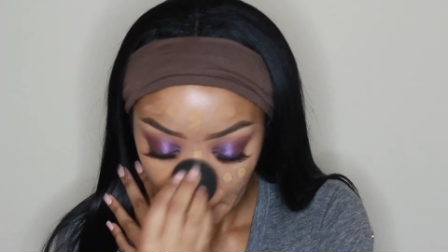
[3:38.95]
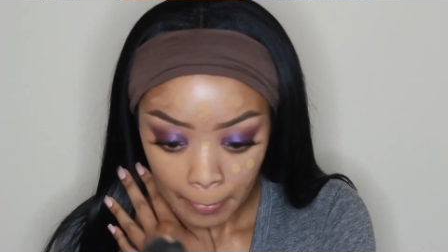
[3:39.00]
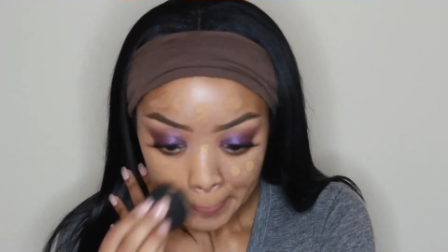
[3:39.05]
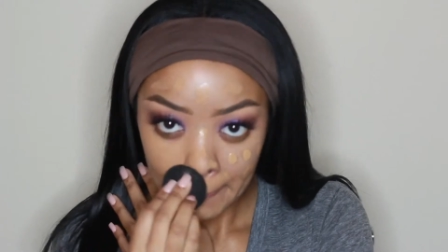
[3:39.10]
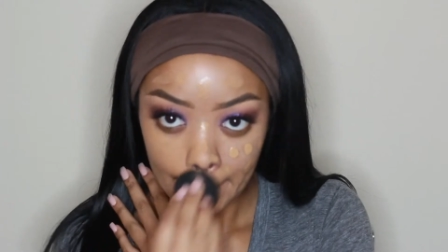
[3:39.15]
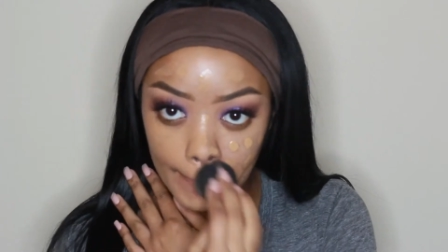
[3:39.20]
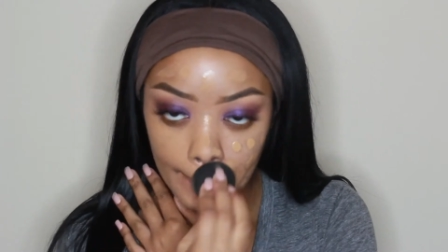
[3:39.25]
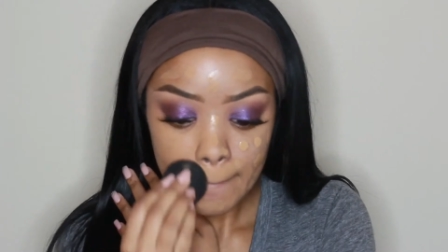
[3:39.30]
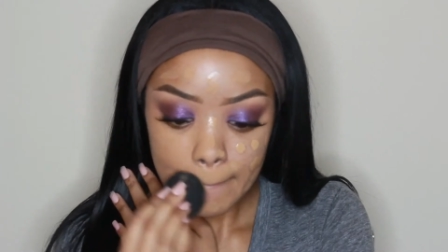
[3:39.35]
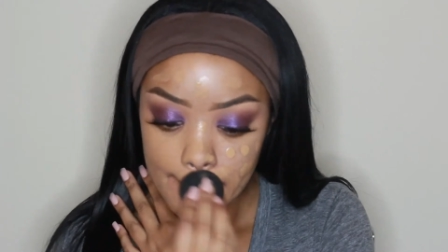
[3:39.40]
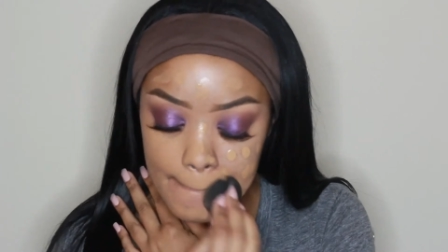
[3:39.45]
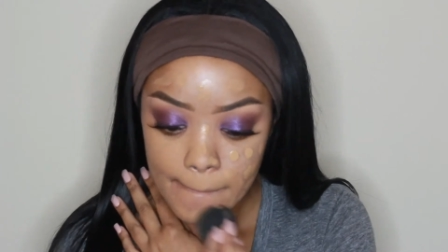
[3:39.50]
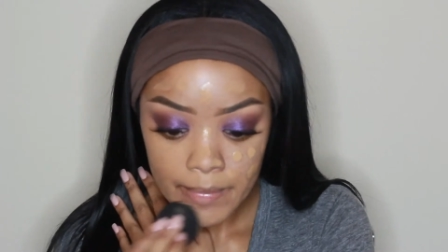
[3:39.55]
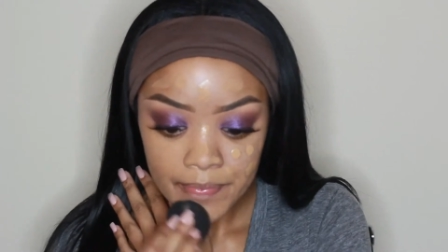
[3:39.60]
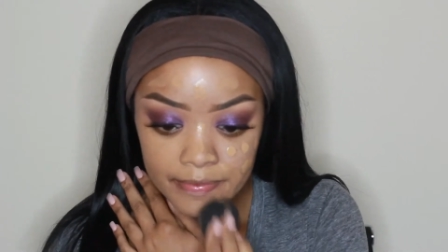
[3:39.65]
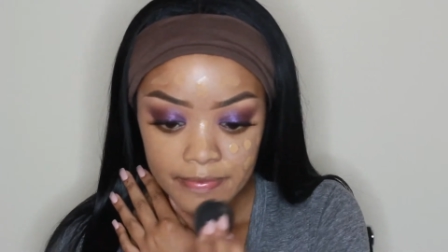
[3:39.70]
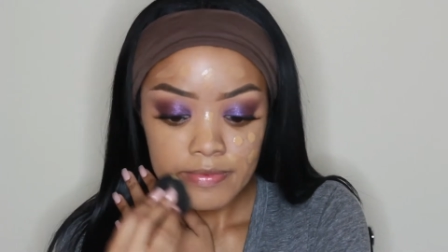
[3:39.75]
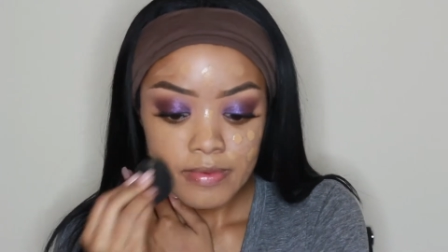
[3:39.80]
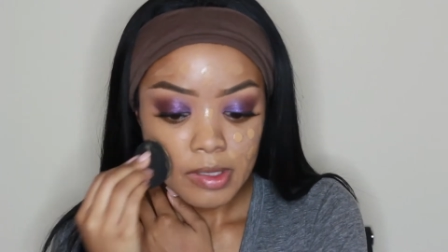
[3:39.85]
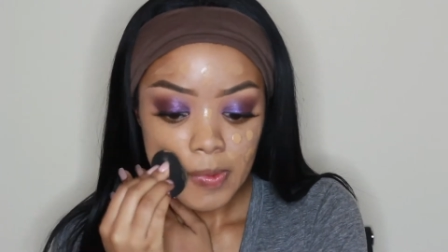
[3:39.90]
If you haven't
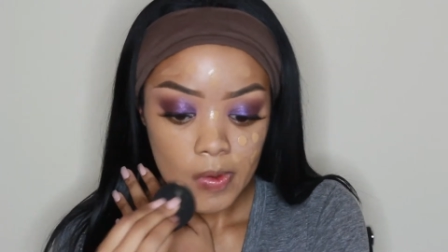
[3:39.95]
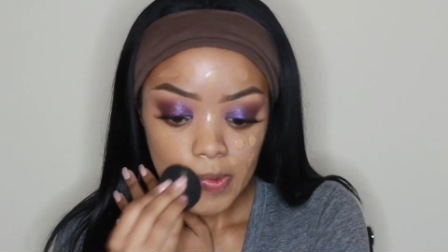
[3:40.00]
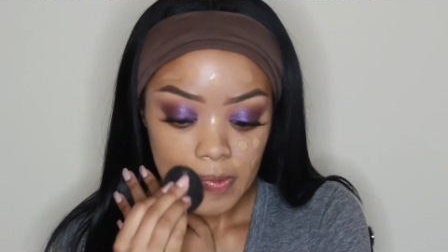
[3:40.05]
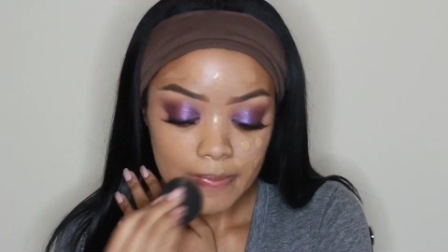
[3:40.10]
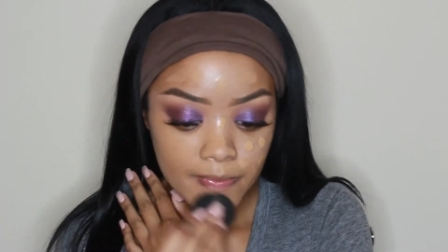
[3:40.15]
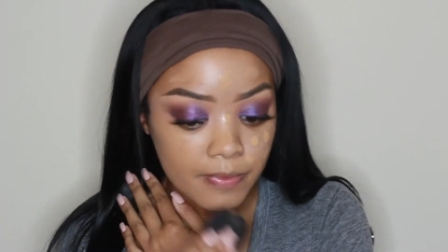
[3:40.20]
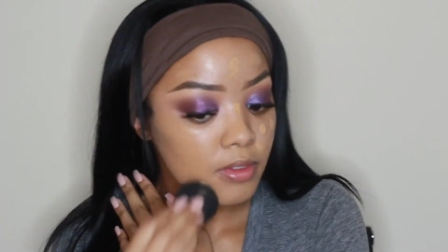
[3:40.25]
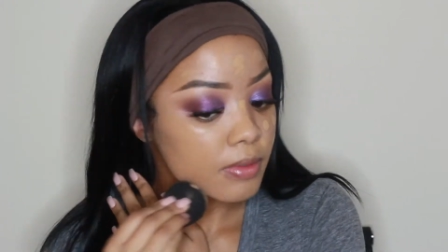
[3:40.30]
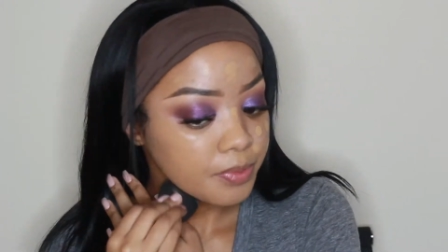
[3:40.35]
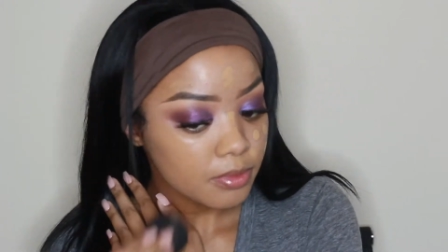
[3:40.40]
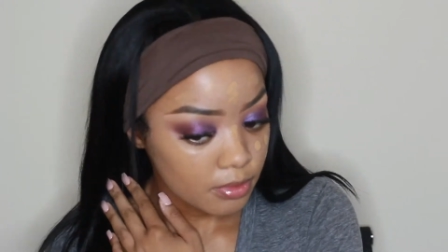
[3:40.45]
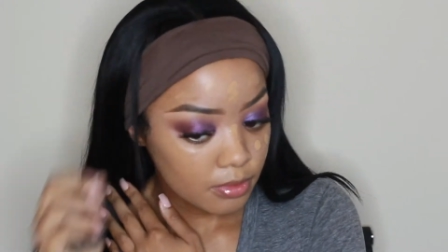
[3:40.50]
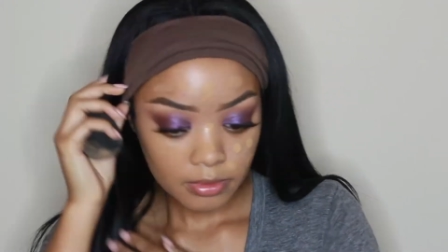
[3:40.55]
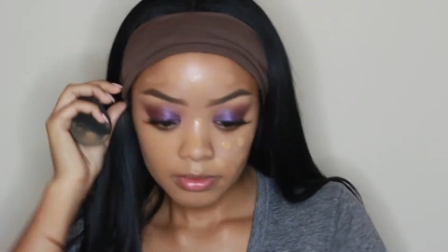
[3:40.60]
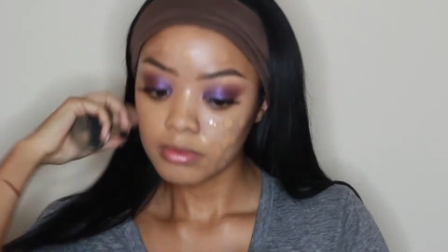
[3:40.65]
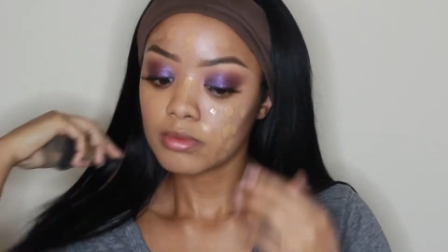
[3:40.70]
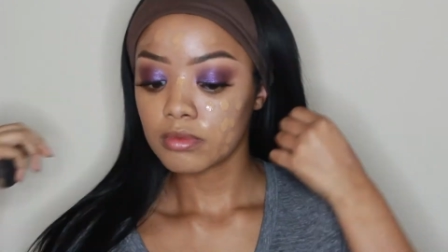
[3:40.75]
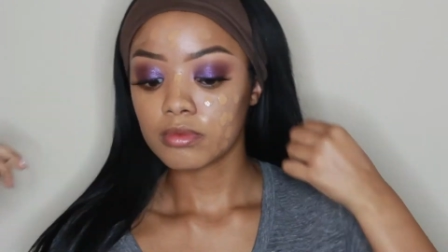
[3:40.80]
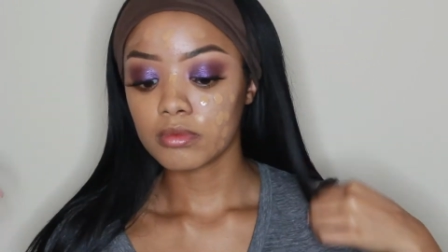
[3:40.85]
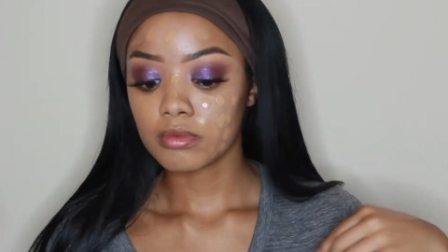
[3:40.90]
tried it out, I highly,
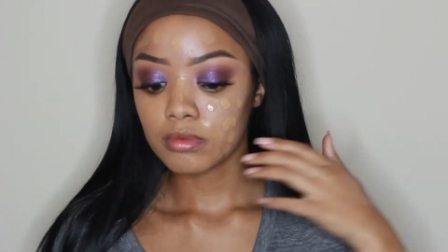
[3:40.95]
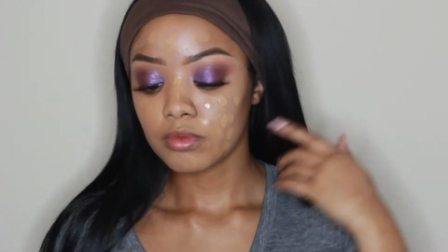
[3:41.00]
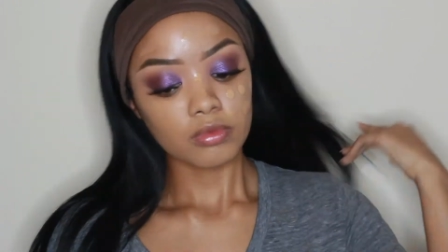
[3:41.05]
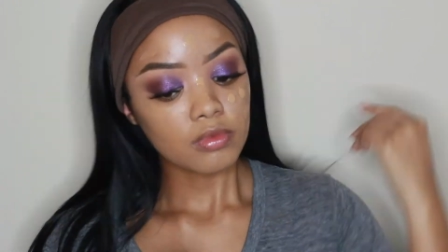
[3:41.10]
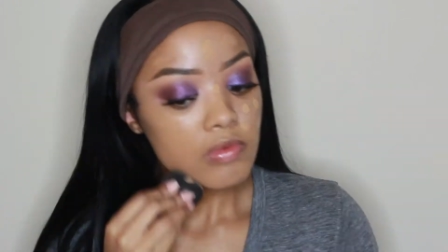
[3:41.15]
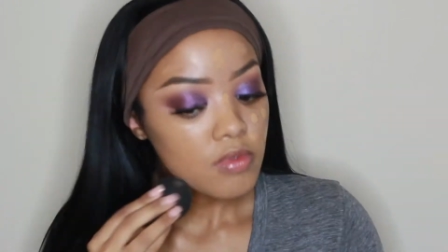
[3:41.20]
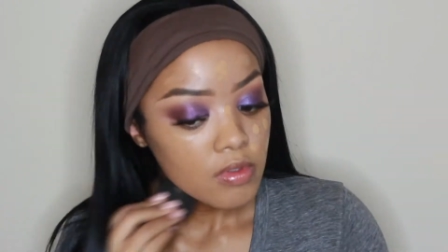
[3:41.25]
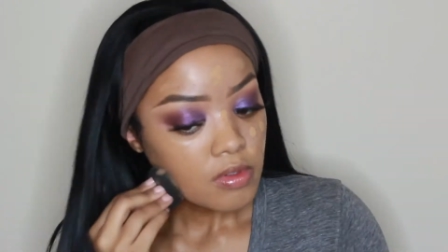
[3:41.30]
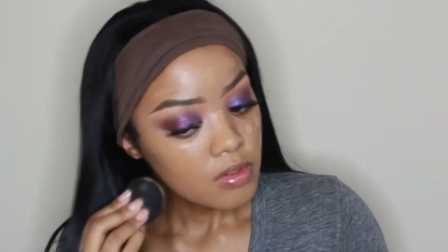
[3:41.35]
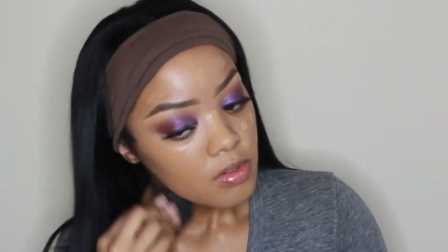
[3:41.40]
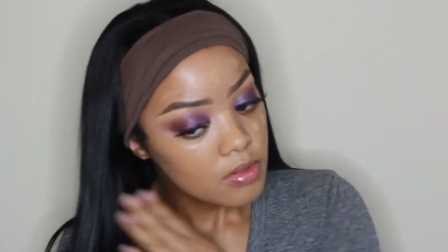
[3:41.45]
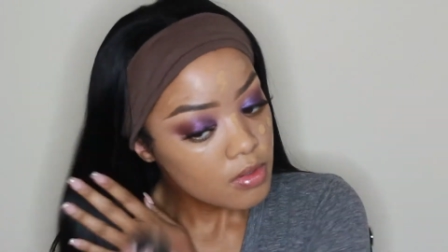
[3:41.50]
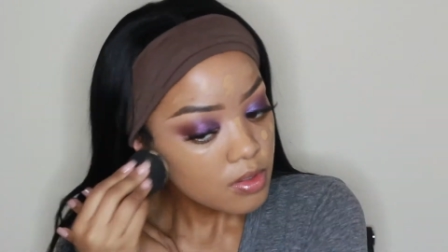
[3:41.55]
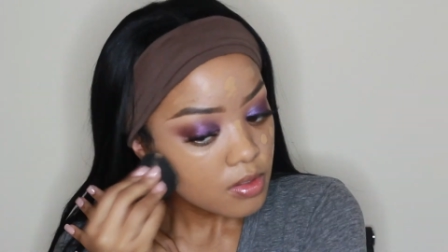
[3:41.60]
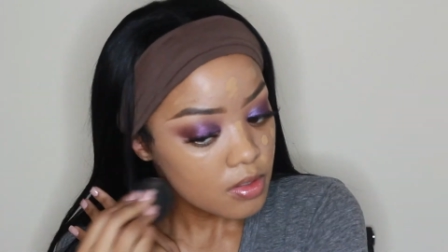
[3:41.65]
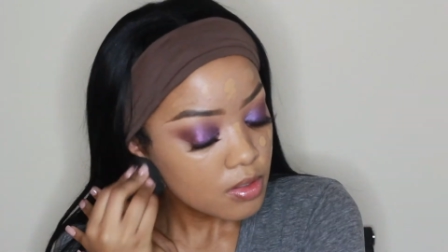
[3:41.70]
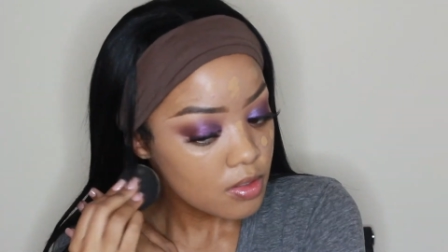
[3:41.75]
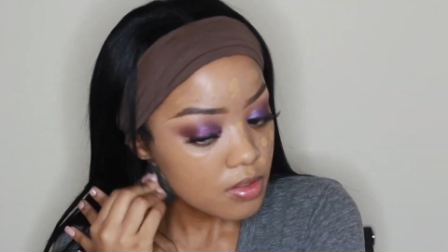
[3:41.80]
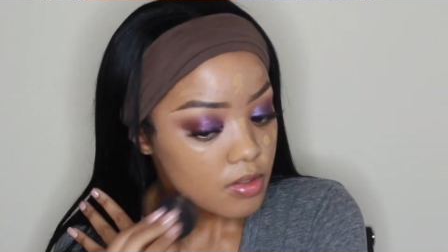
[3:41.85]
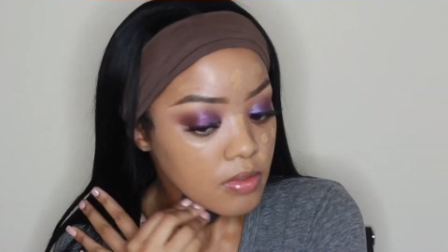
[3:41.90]
highly,
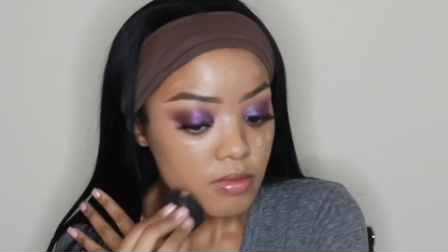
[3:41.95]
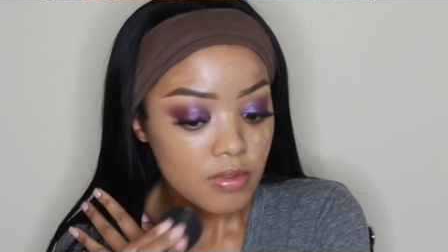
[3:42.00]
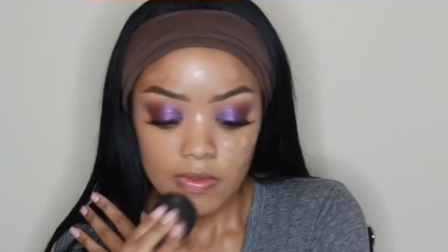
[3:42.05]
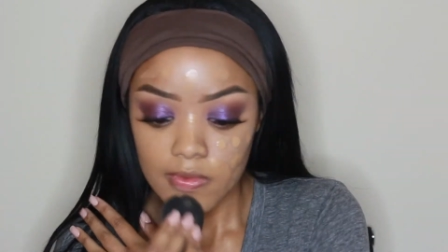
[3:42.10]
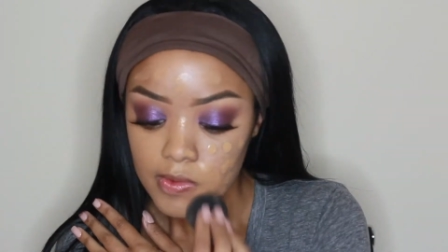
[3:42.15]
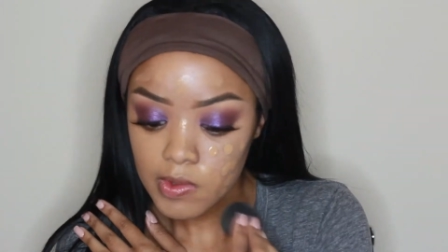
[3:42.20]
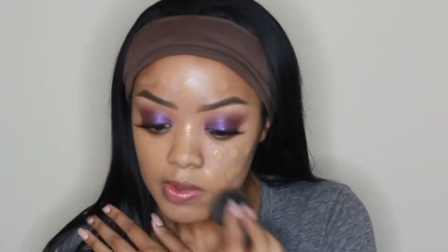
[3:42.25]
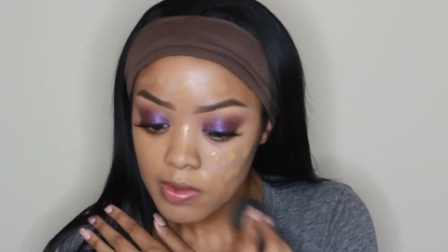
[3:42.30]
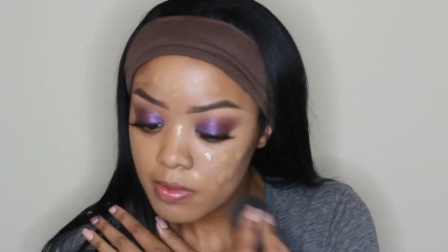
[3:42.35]
highly recommend it.